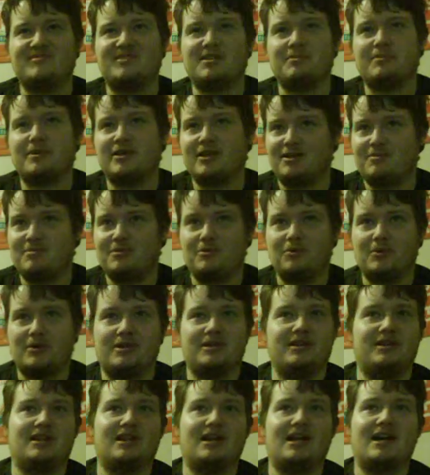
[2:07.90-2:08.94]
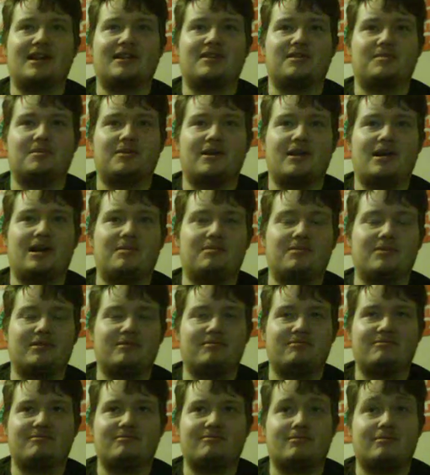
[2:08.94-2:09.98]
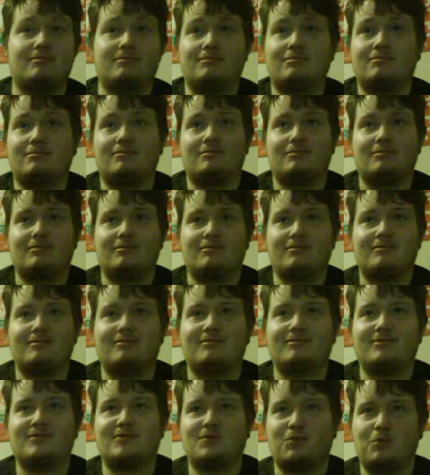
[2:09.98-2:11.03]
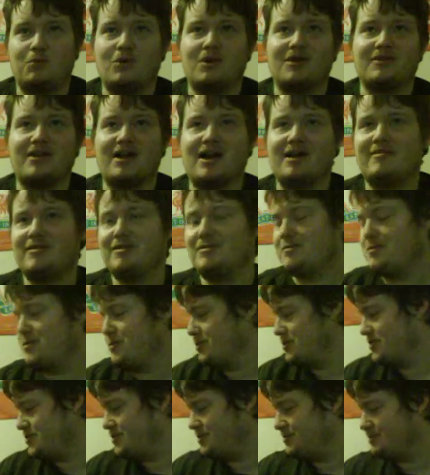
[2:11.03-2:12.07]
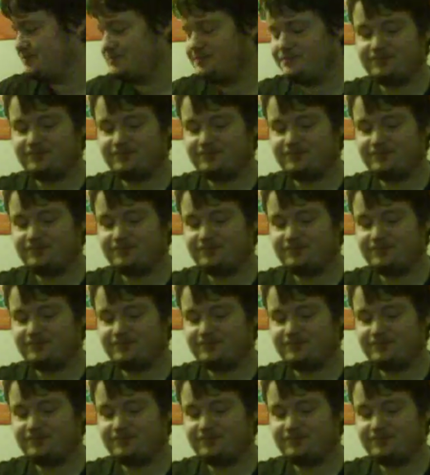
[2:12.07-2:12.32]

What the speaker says: debatable whether you like them or not, but it's worth having, of course.